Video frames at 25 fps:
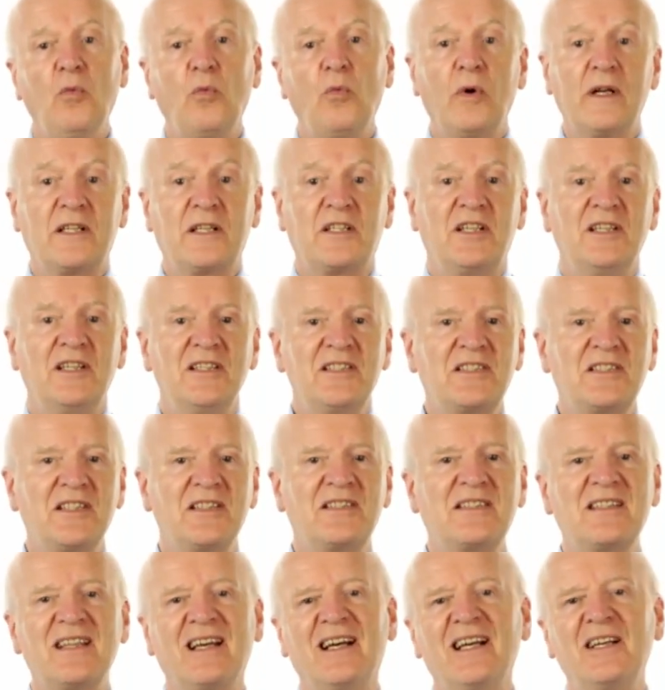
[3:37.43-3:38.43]
which is the
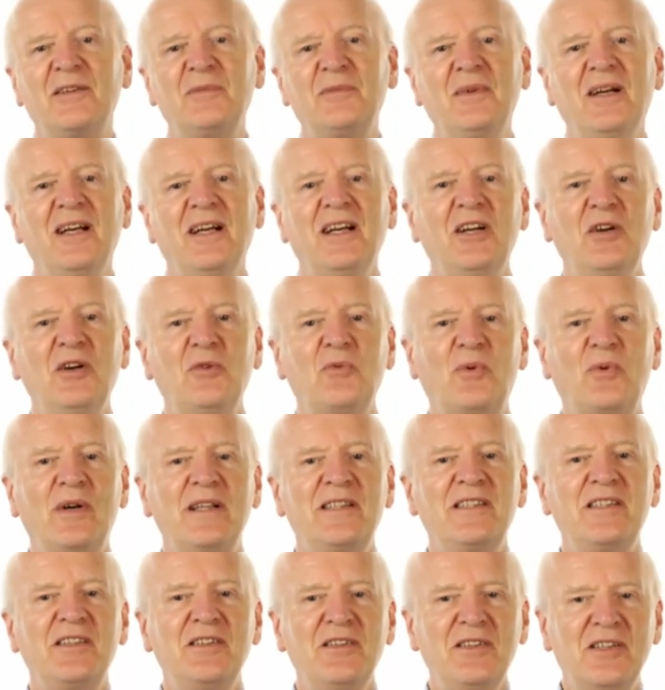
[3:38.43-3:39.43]
time
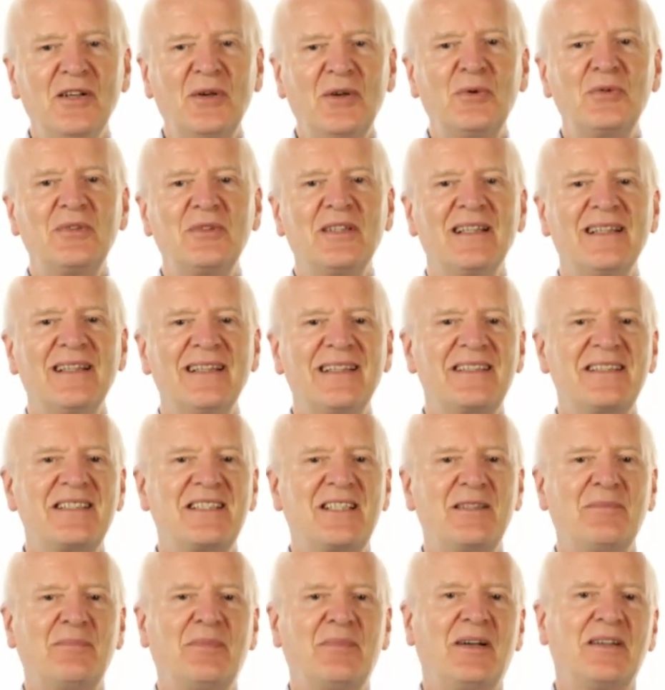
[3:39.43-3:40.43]
when you know the least
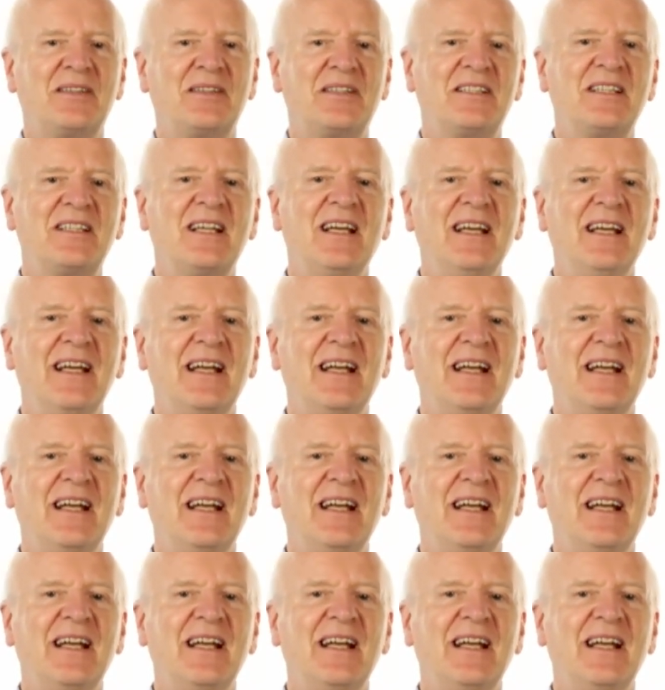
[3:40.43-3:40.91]
about it.